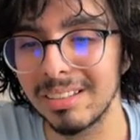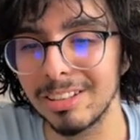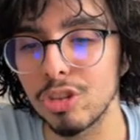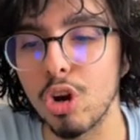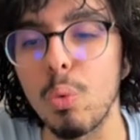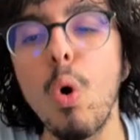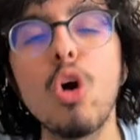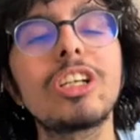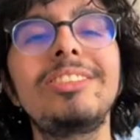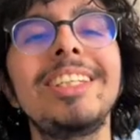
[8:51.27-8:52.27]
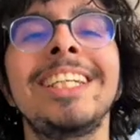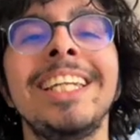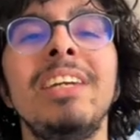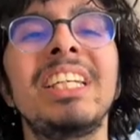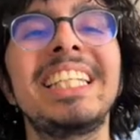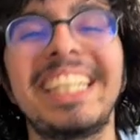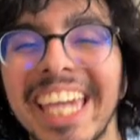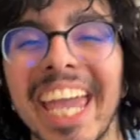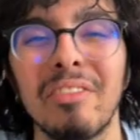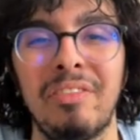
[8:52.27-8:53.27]
The Wook didn't even
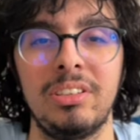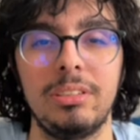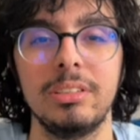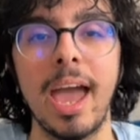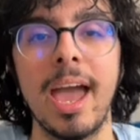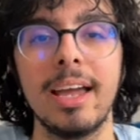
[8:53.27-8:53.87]
give, yeah?